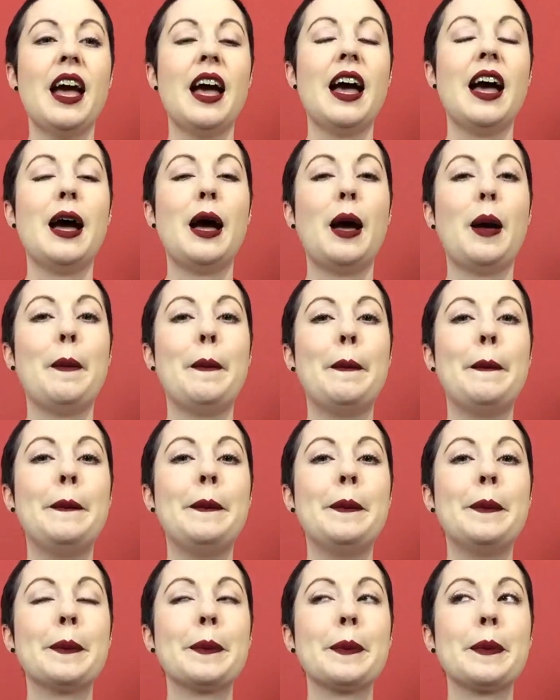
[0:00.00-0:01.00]

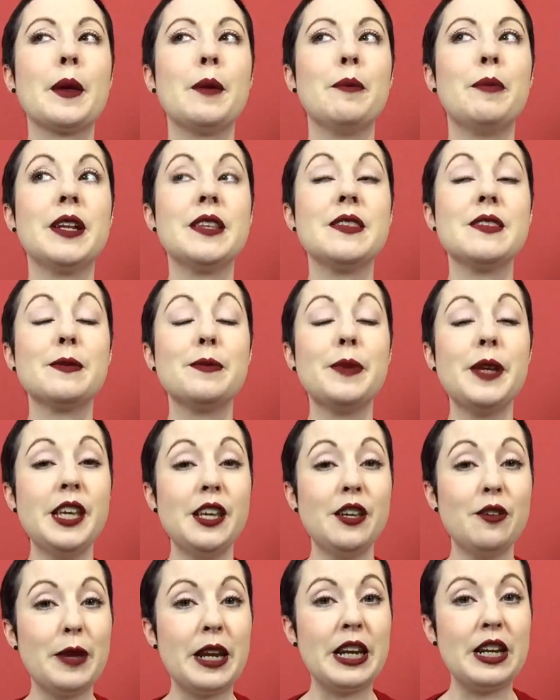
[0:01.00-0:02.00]
but
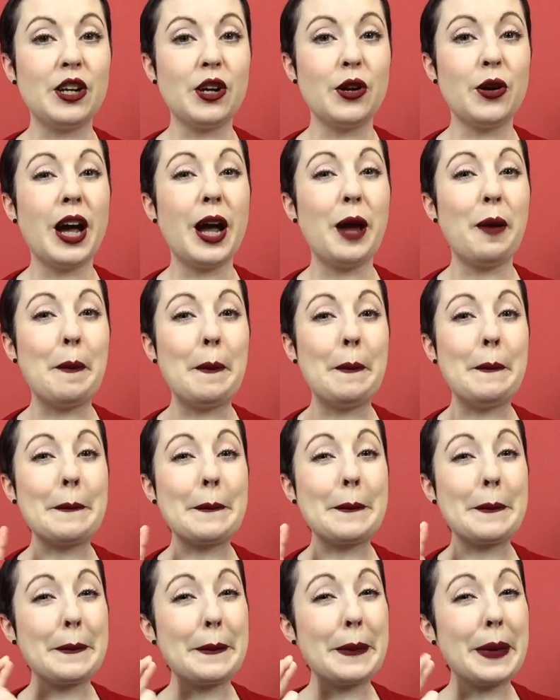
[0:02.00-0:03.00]
speaking of Bendigo, I'm
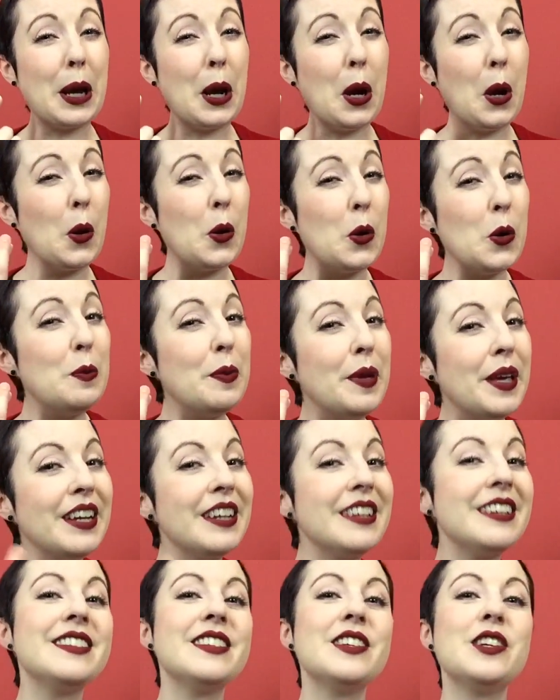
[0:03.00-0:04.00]

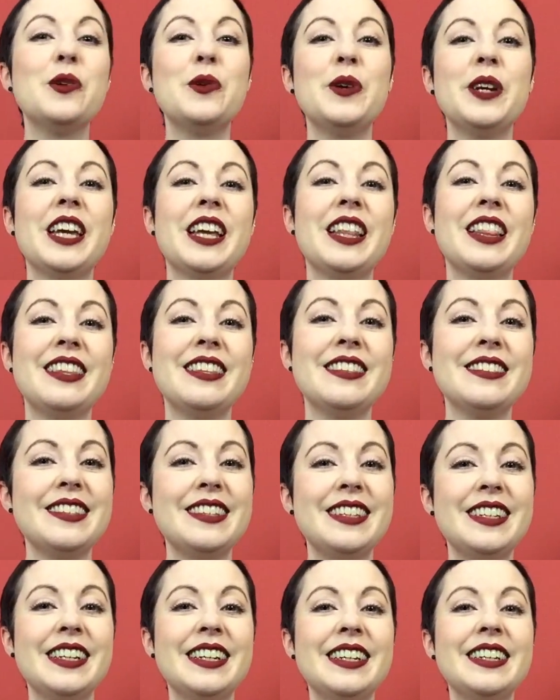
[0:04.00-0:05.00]
hoping to go again this
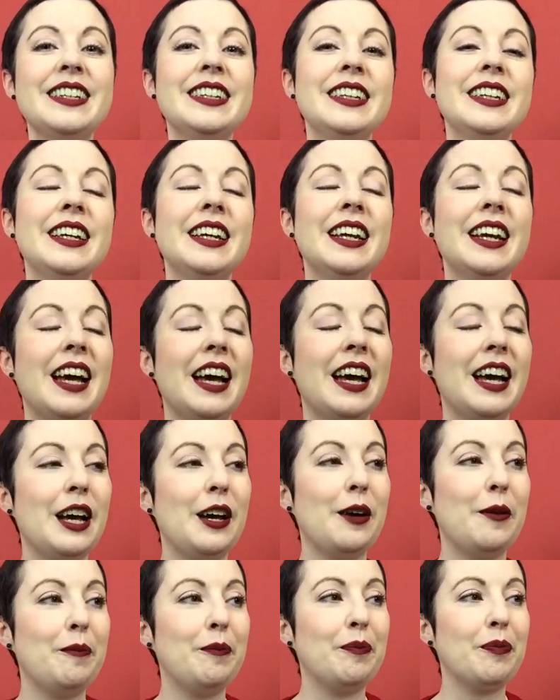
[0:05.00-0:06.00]
year.
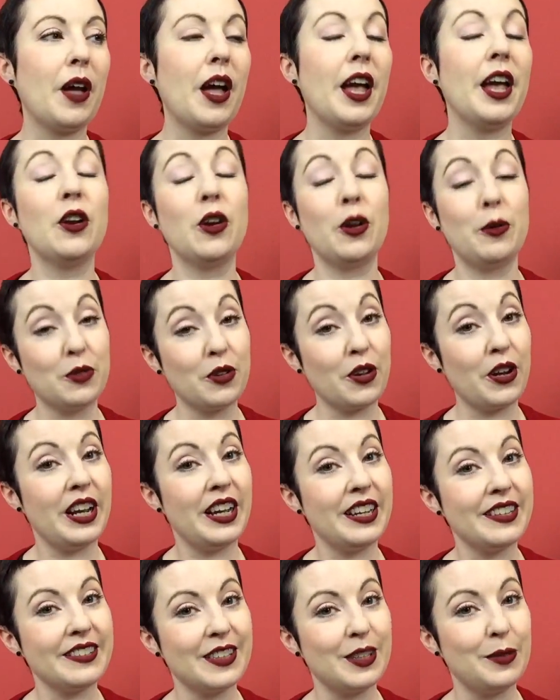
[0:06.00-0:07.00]
I had hoped to go
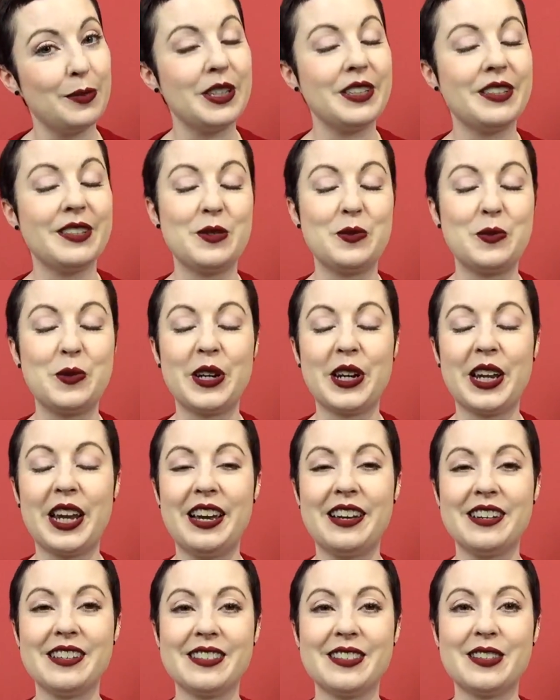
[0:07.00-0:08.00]
last year, but it didn't work
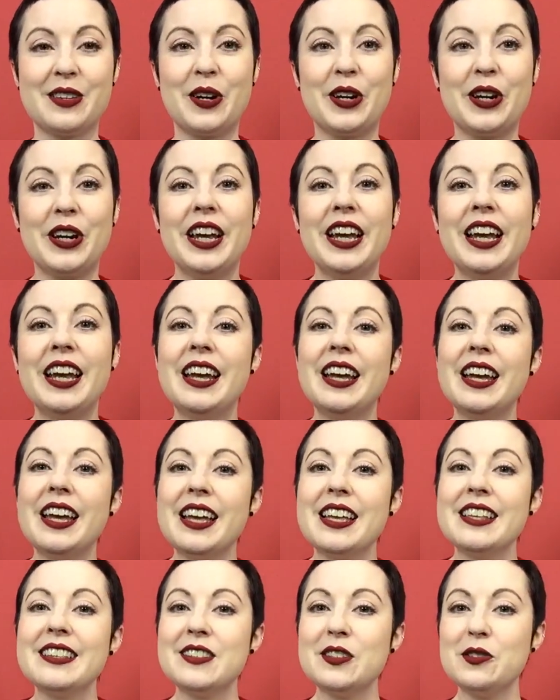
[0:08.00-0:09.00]
out, so
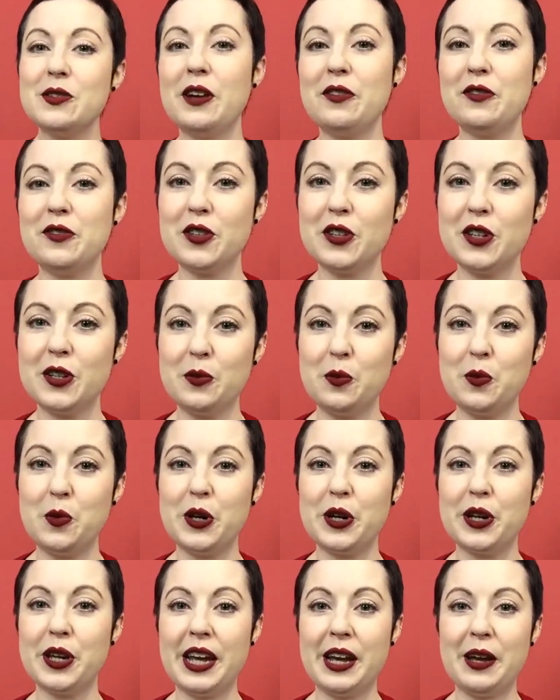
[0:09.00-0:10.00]
still have to
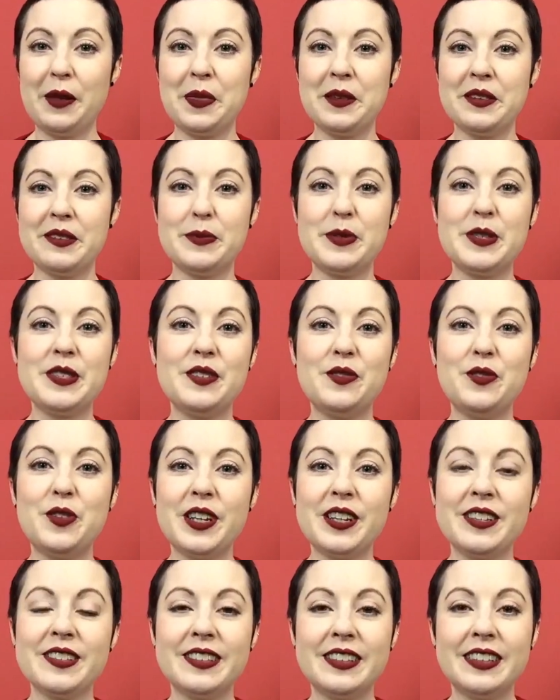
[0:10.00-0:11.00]
work out the
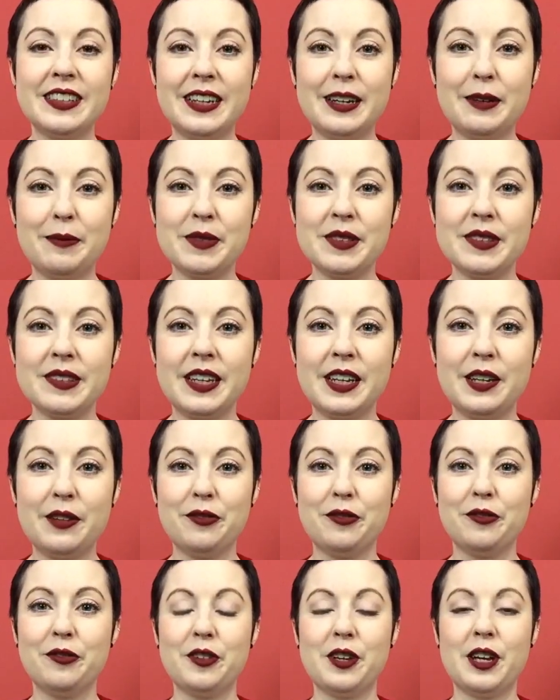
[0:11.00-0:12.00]
specifics and see if
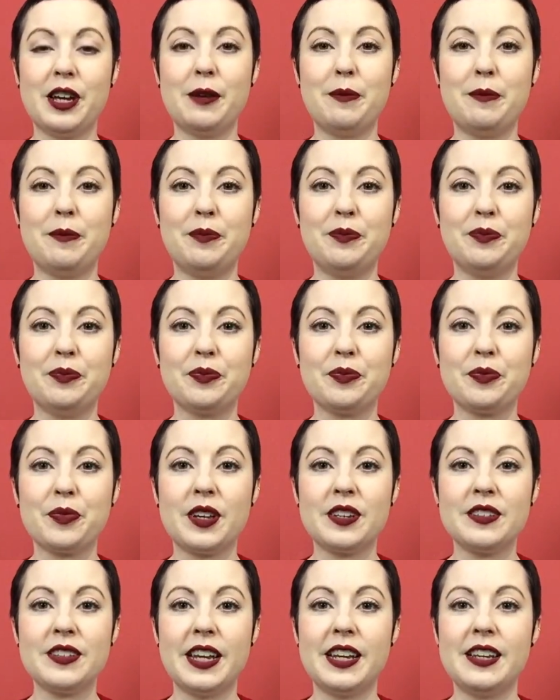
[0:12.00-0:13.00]

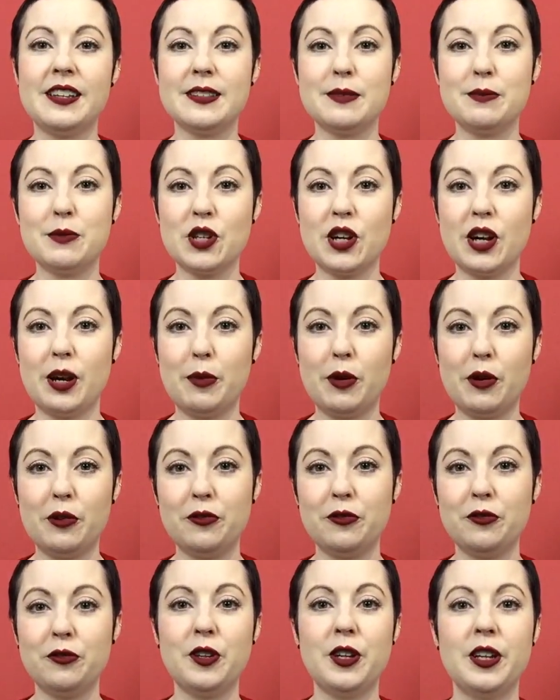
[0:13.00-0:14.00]
taking some time
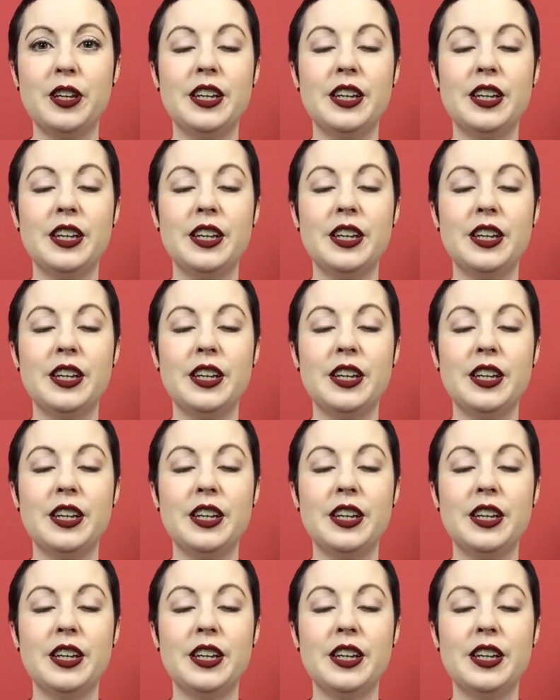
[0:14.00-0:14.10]
off